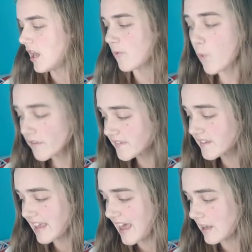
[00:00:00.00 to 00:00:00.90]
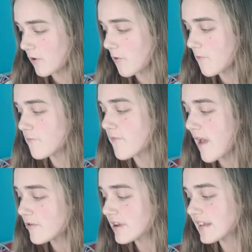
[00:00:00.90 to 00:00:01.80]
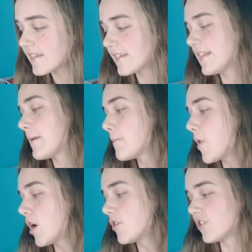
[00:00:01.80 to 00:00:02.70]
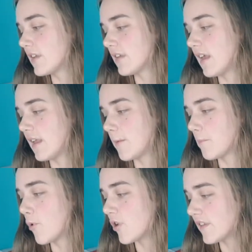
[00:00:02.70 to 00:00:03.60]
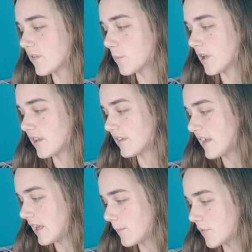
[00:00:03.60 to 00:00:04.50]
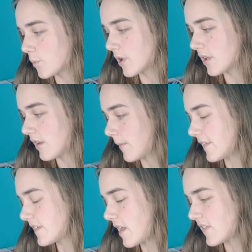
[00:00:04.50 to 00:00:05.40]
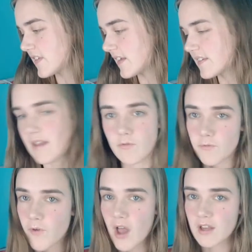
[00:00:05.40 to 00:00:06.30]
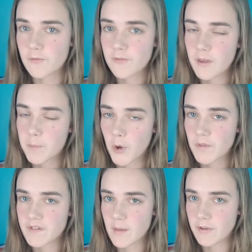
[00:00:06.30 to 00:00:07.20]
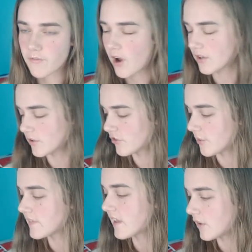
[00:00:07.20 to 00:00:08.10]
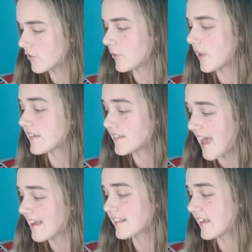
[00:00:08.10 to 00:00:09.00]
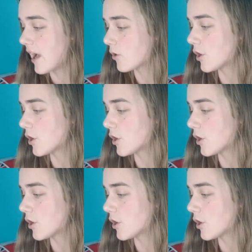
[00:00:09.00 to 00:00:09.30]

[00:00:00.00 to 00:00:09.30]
once again, very slim margin in points won and games won. I mean, 7-6, 7-5 in both semifinals. So it tells you exactly how